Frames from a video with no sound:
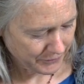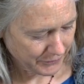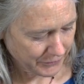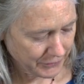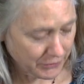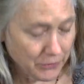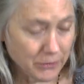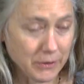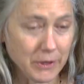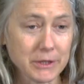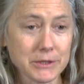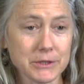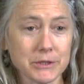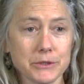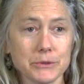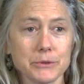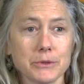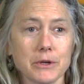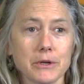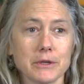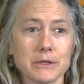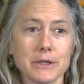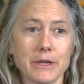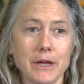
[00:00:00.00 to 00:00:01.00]
So let's do
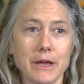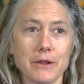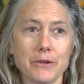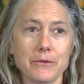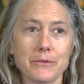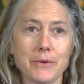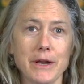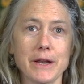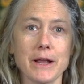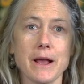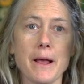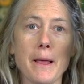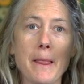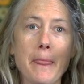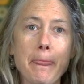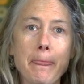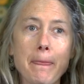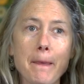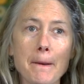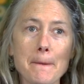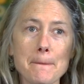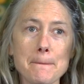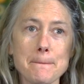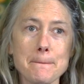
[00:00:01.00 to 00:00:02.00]
it all together. Ready?
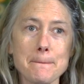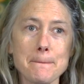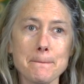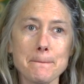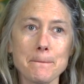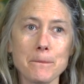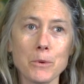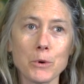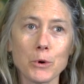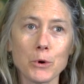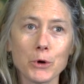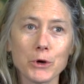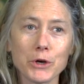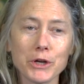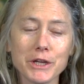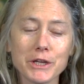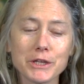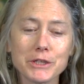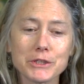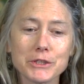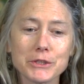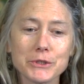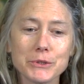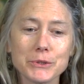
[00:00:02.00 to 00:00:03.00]

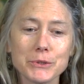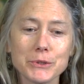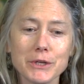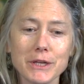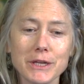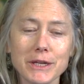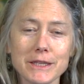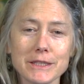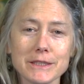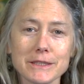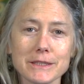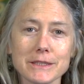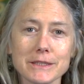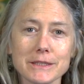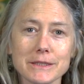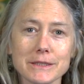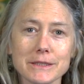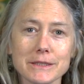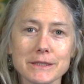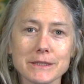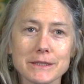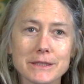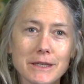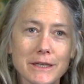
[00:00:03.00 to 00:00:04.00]
Morning dew
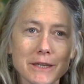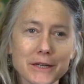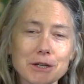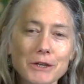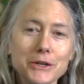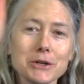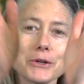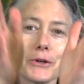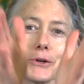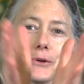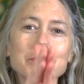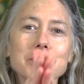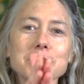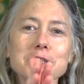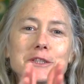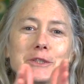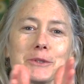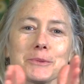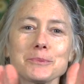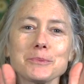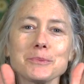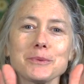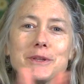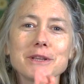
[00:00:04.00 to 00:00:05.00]
glistens,
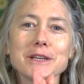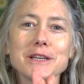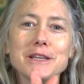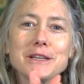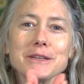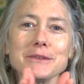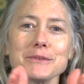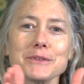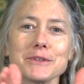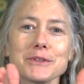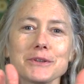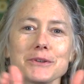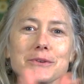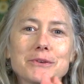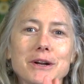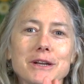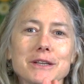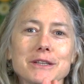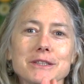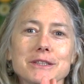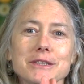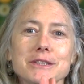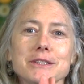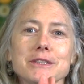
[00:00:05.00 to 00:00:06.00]
crisp leaves
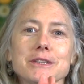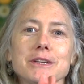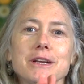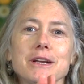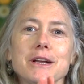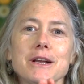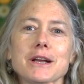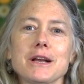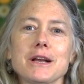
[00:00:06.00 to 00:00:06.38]
crunch.